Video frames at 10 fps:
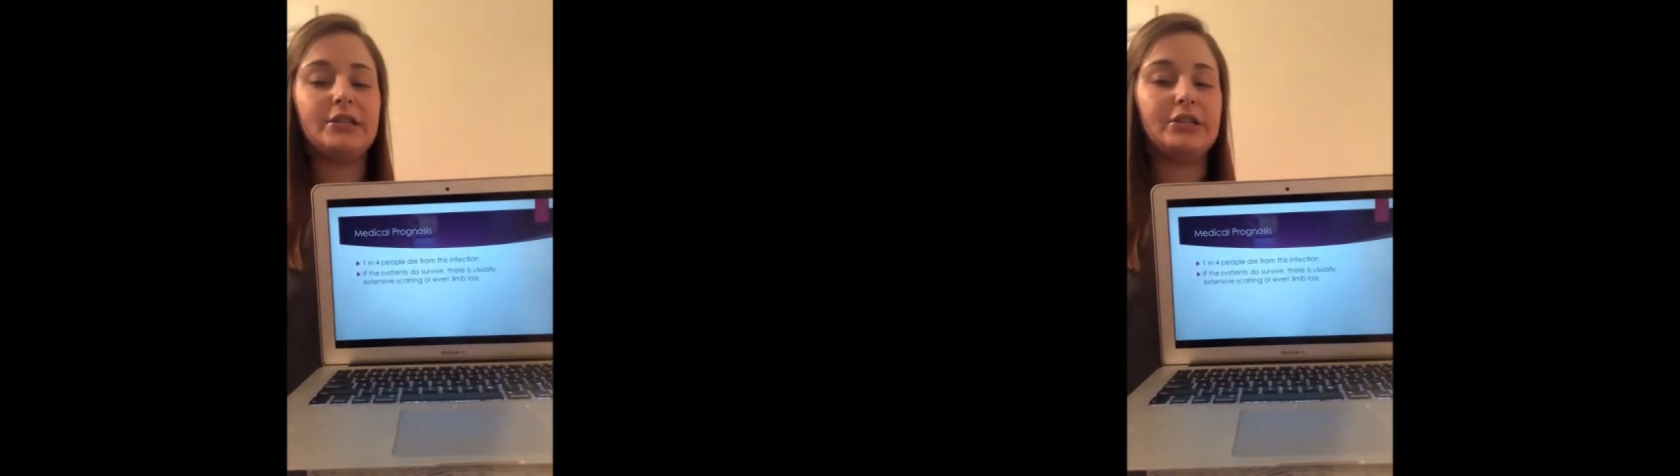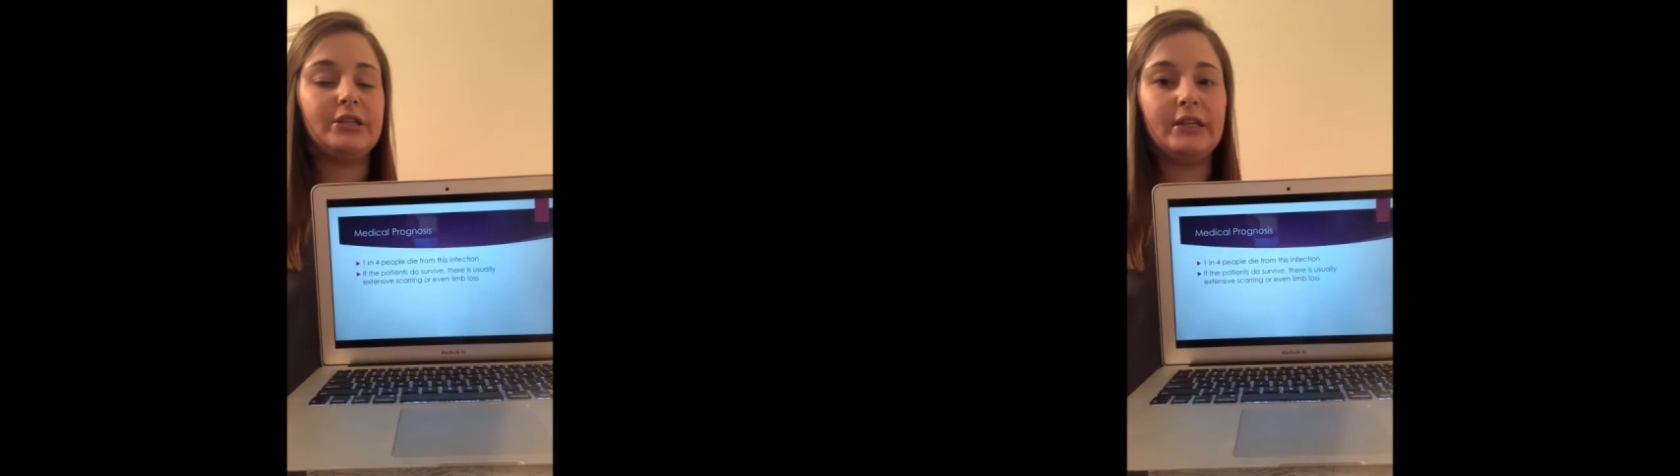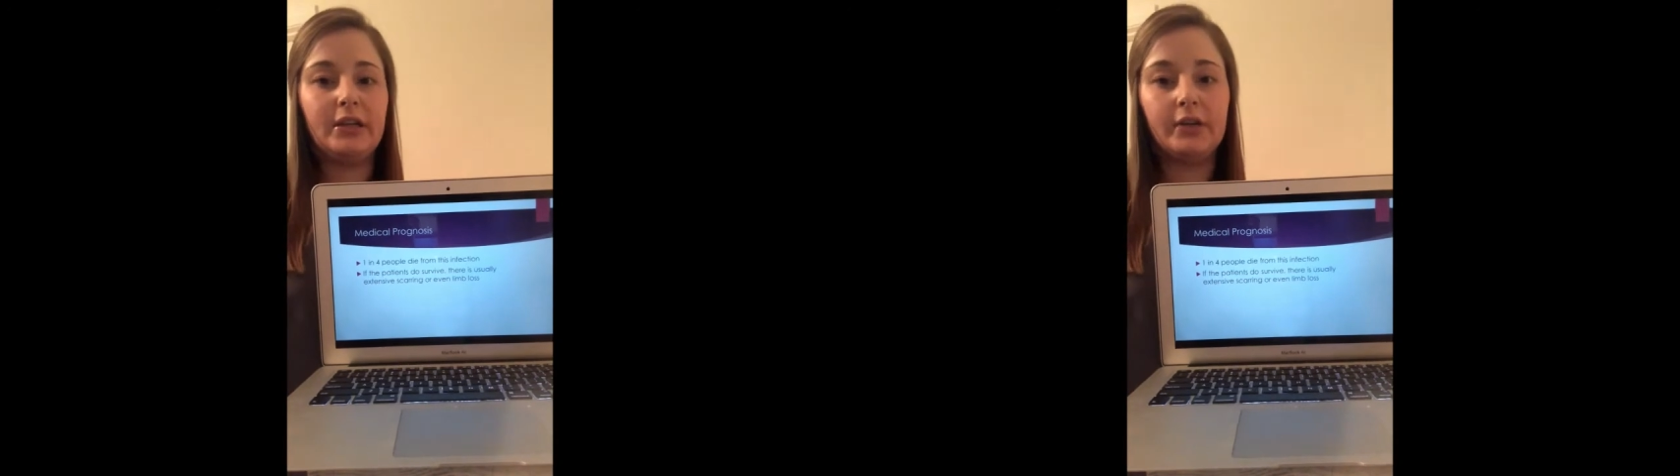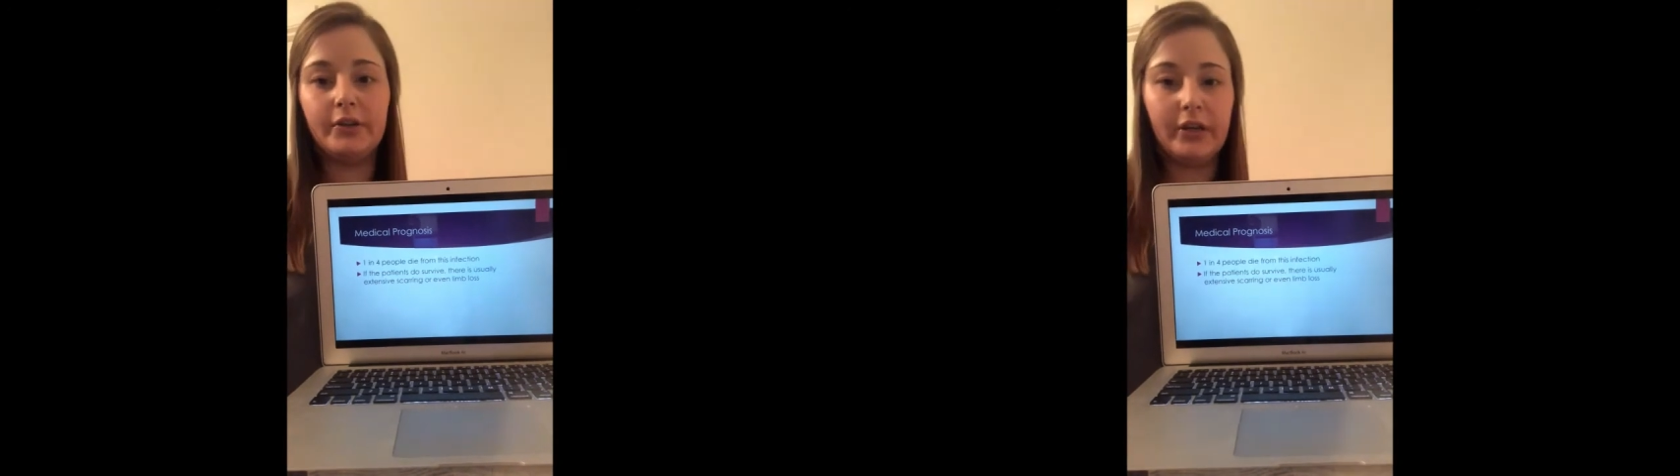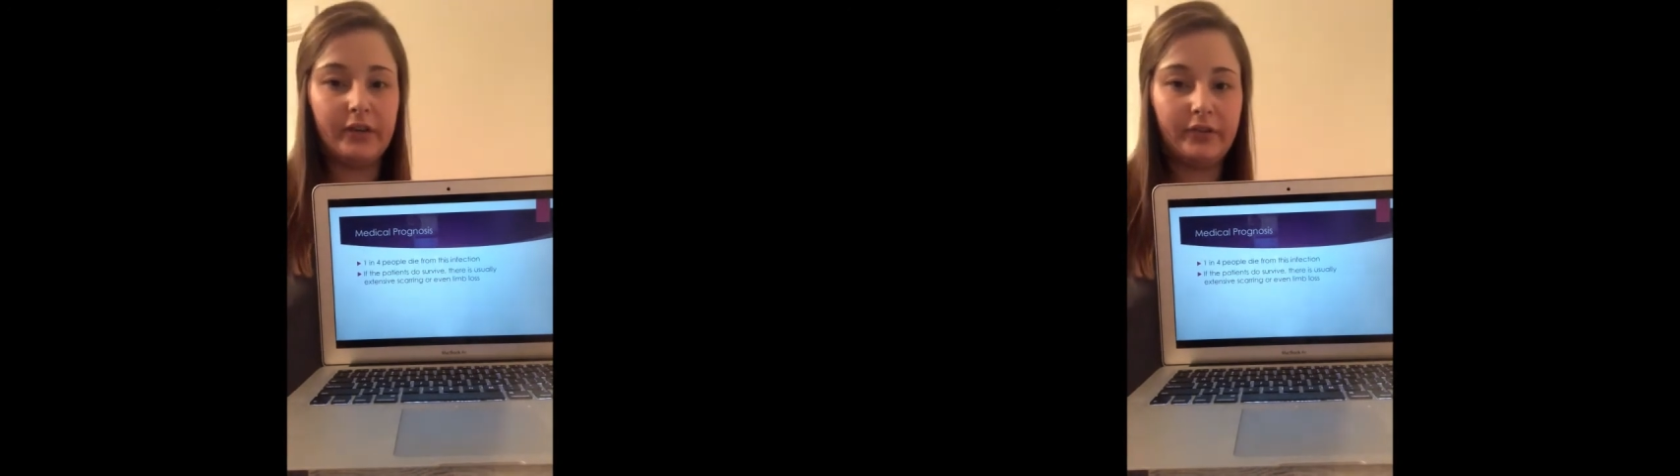usually not real
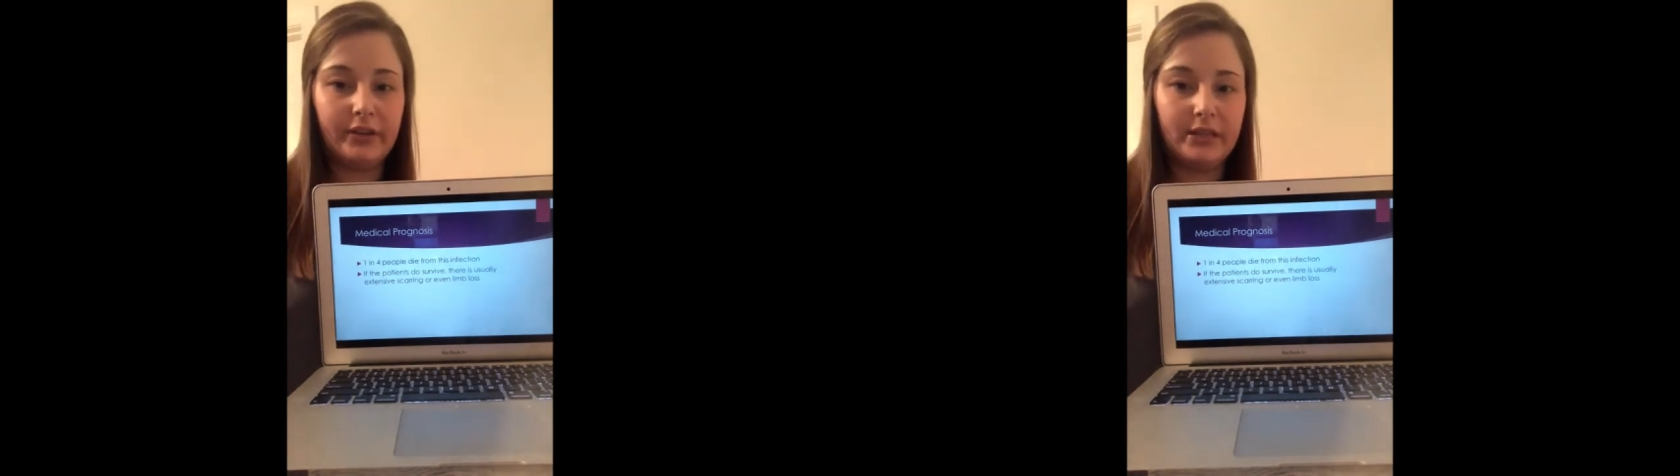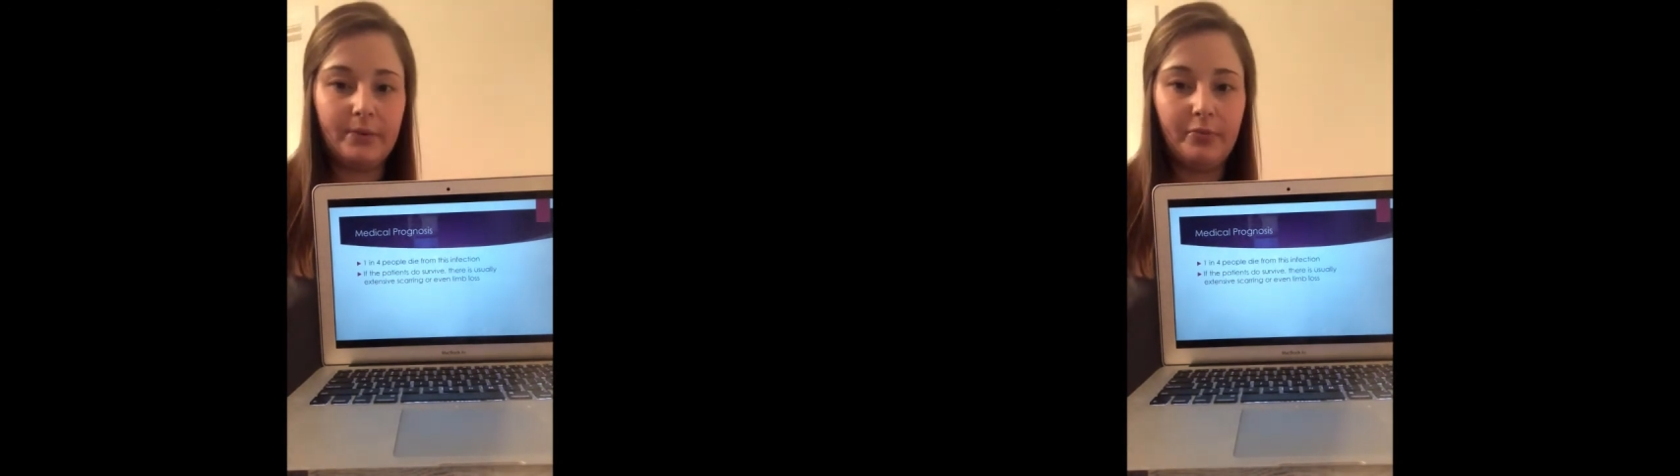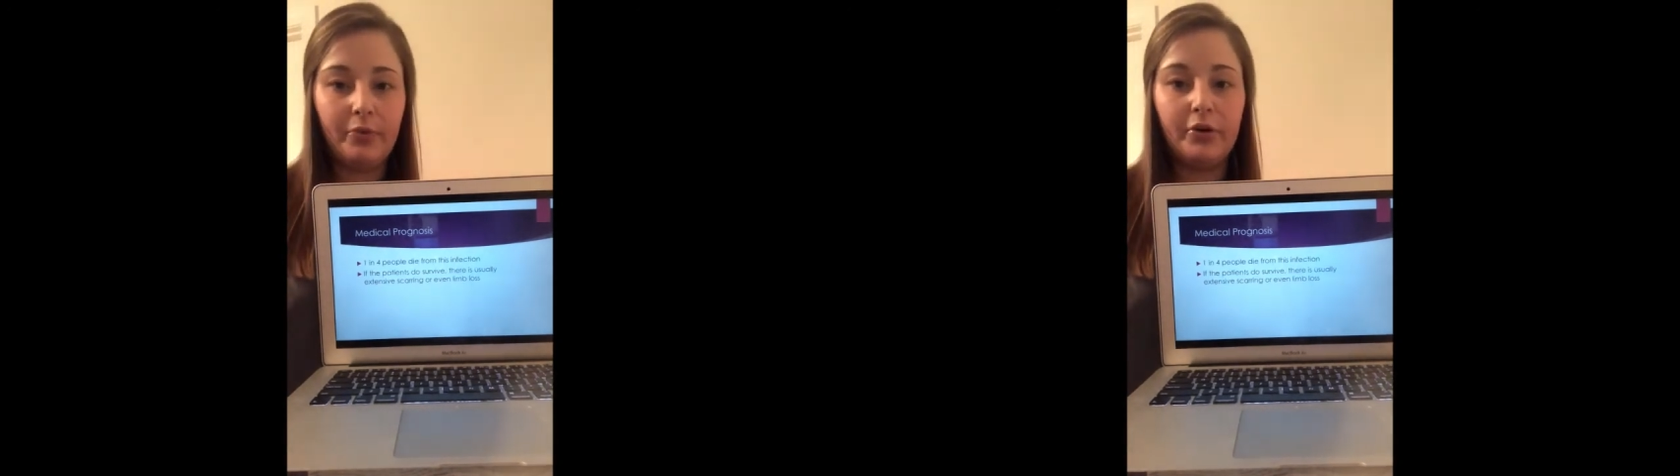good for these people.